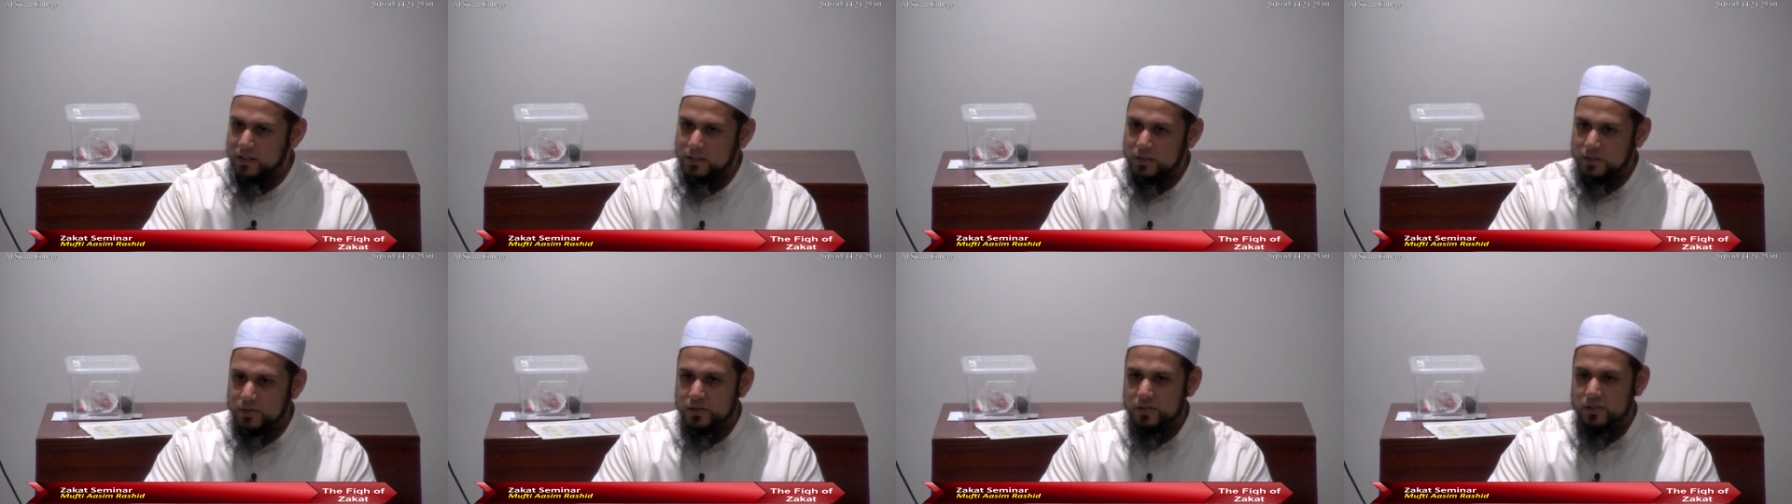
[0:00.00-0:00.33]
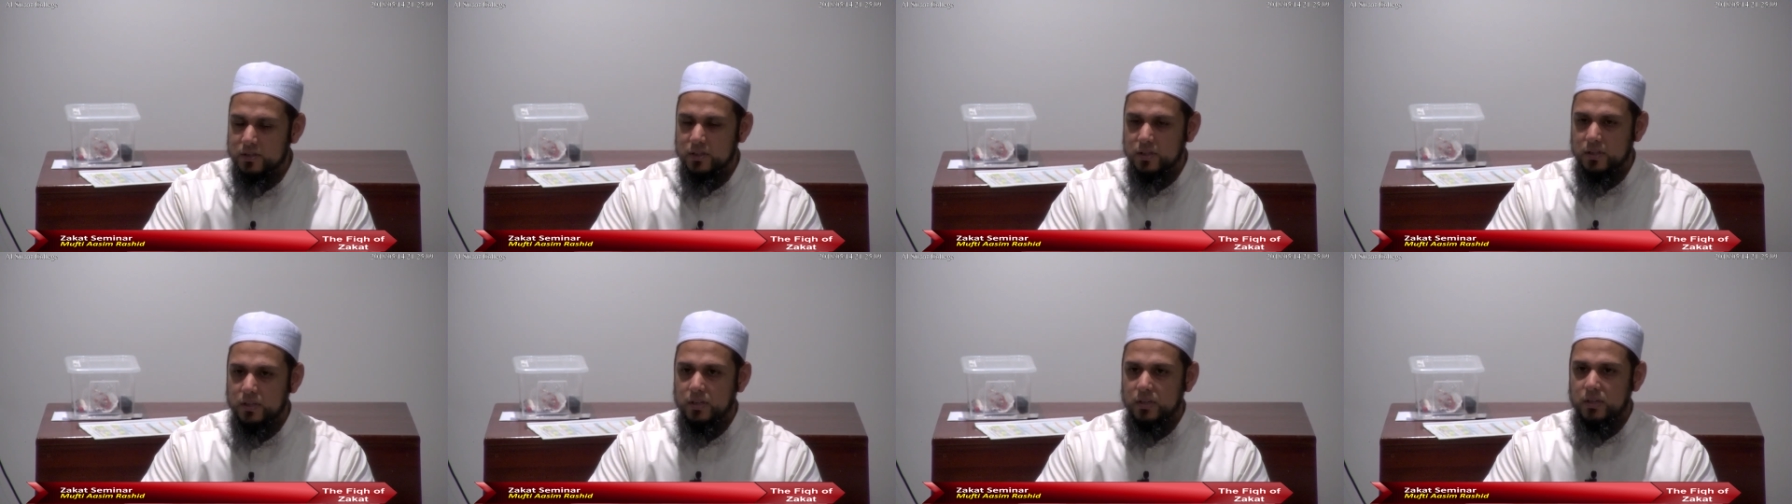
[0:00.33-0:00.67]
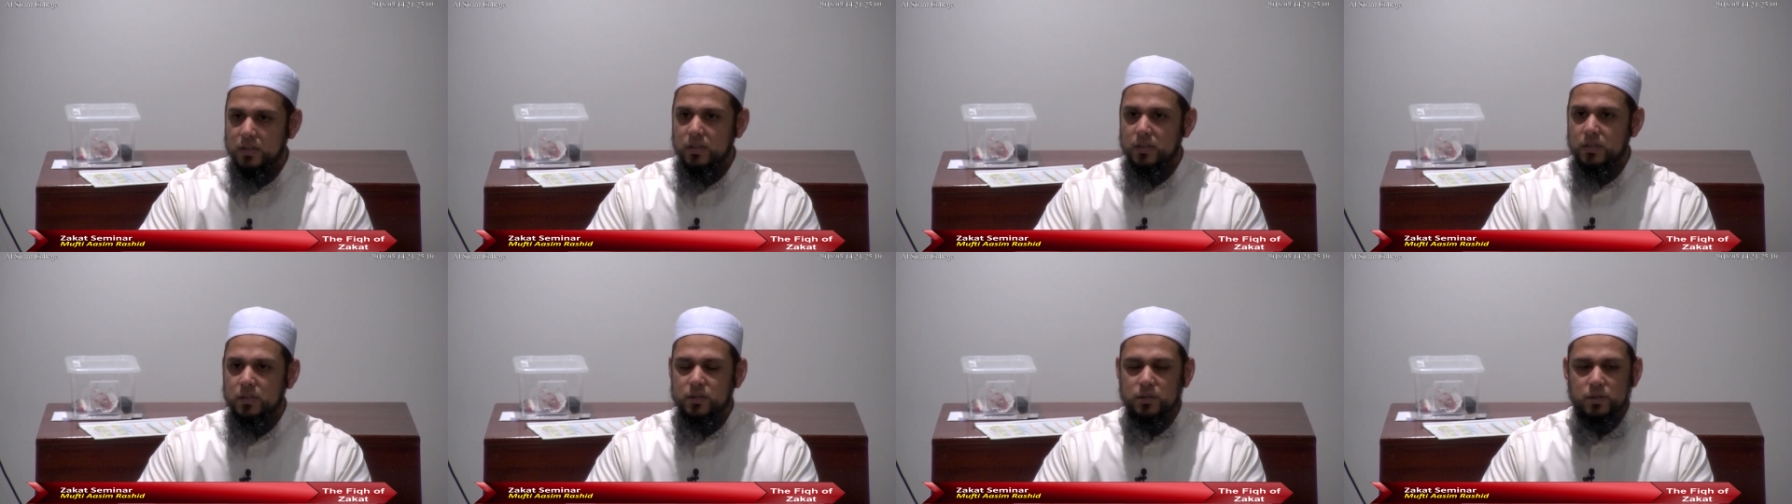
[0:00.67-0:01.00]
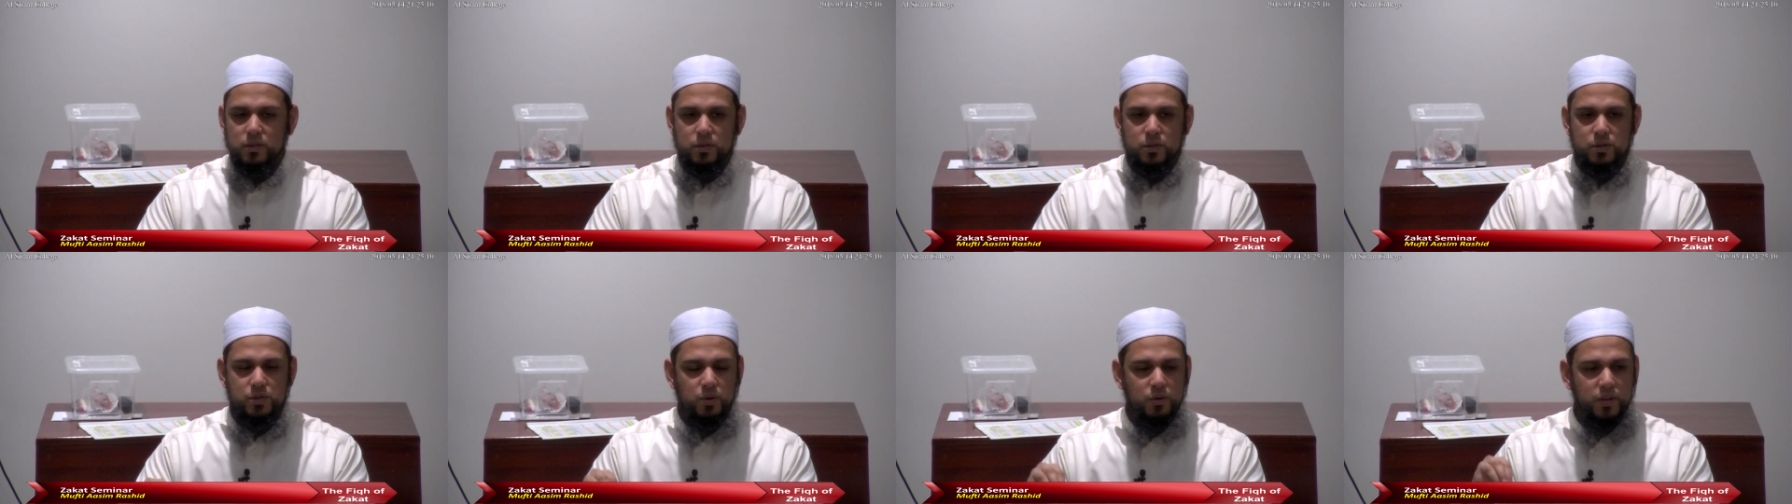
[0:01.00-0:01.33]
this
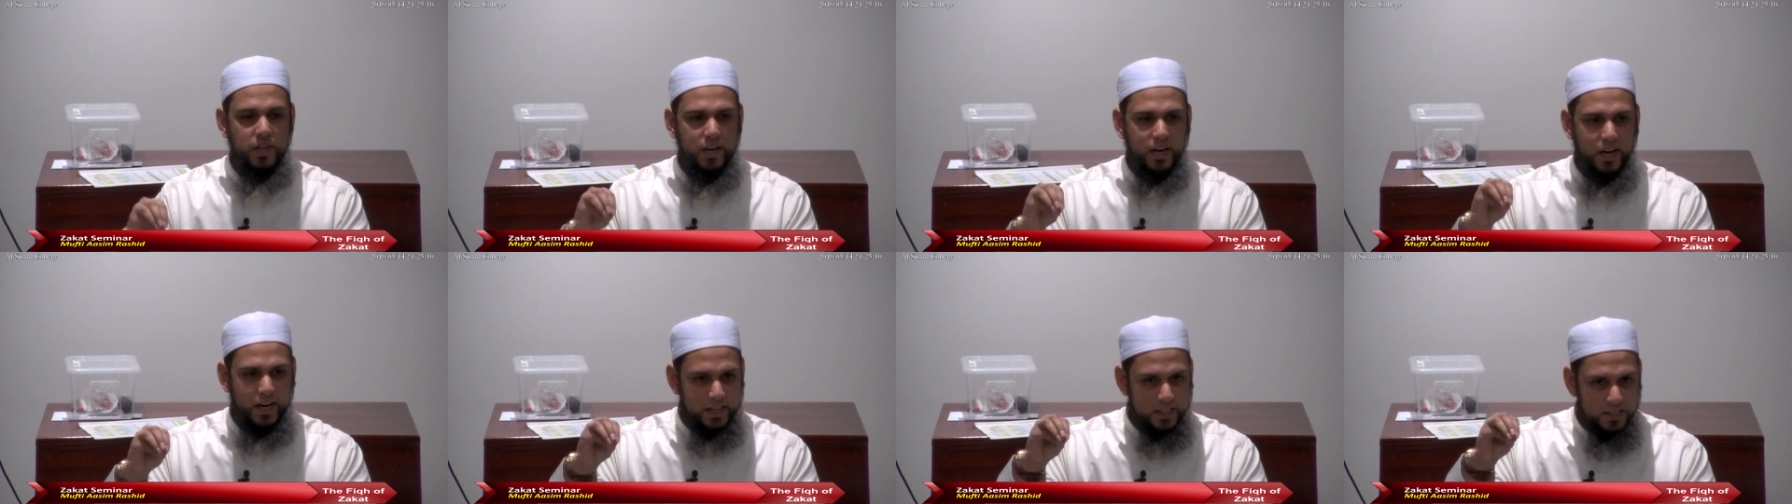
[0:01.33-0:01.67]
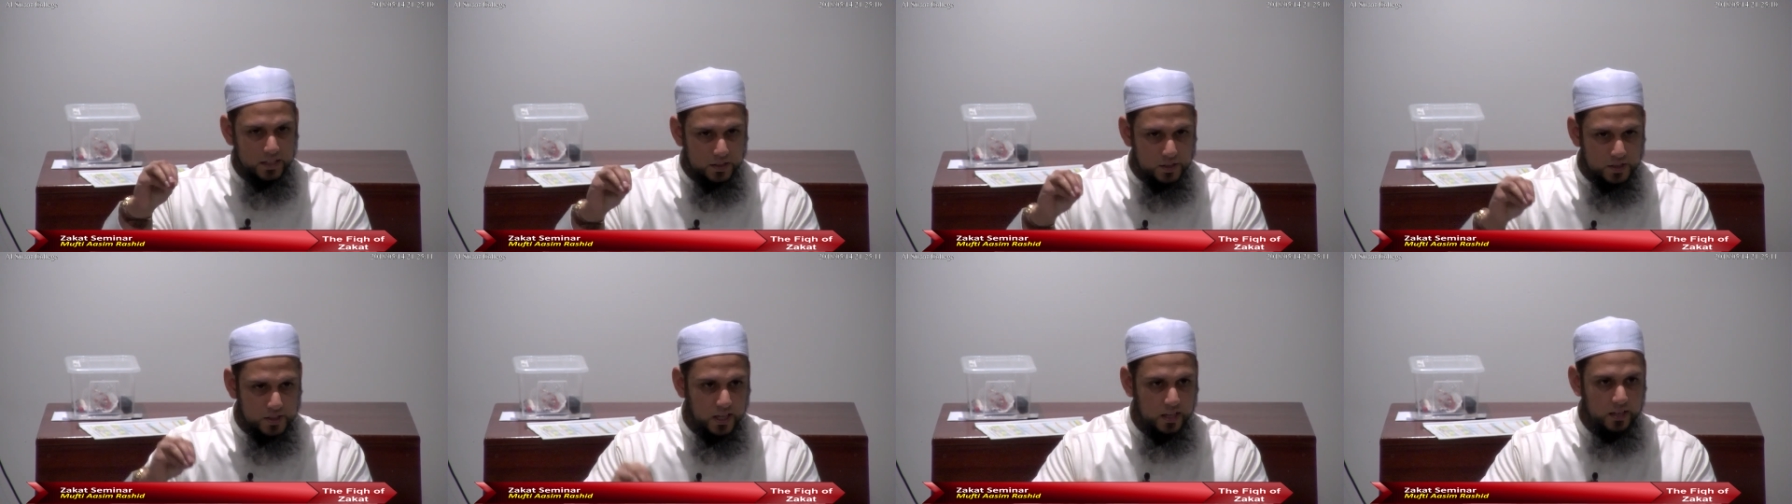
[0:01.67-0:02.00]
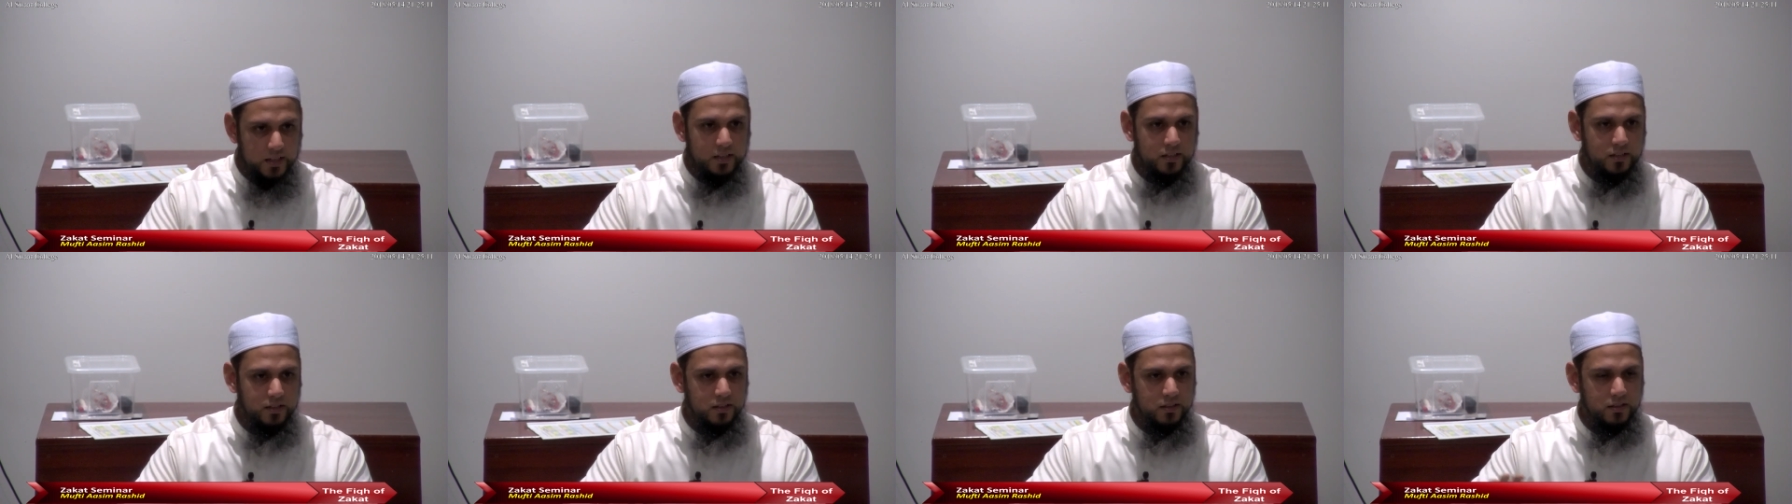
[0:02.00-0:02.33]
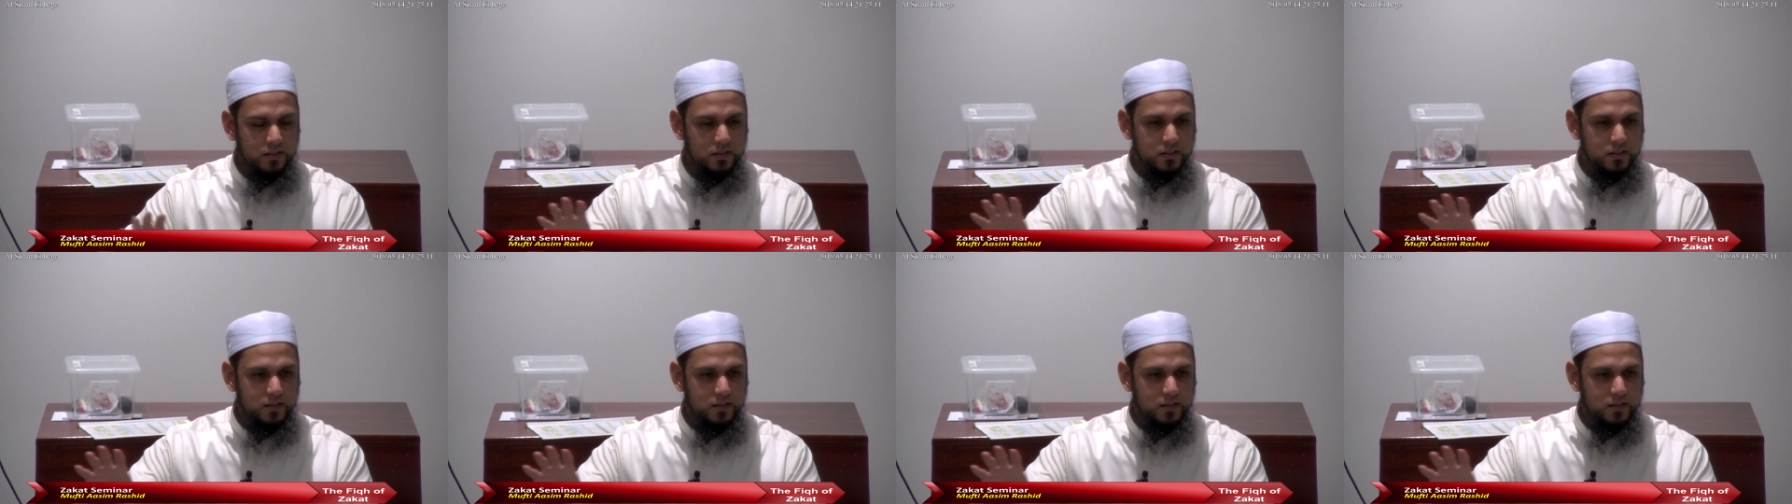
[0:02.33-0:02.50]
so that I can sell it